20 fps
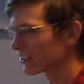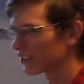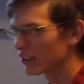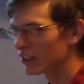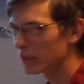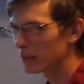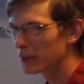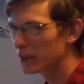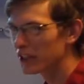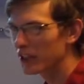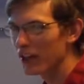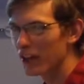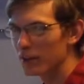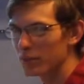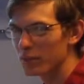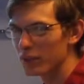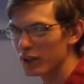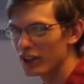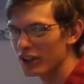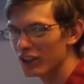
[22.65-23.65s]
Should be done
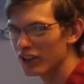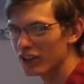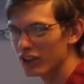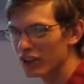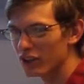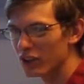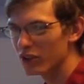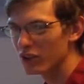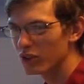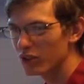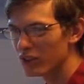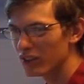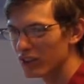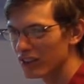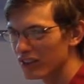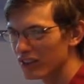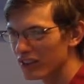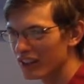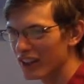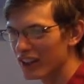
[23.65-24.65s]
pretty soon. The
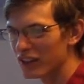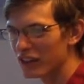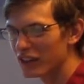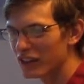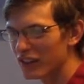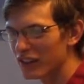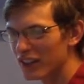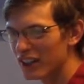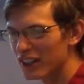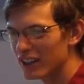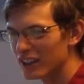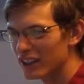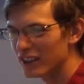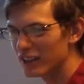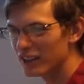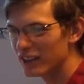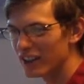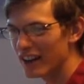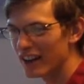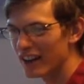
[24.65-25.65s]
standard deviation of
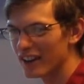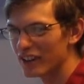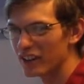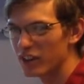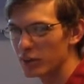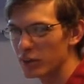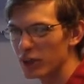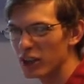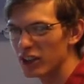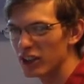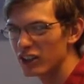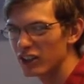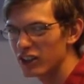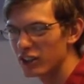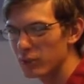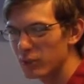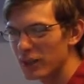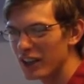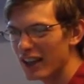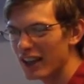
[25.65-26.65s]
static stability should
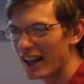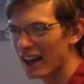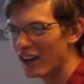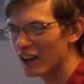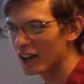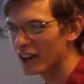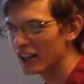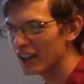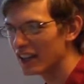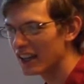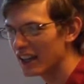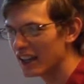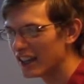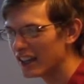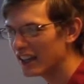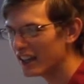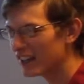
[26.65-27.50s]
be calculated,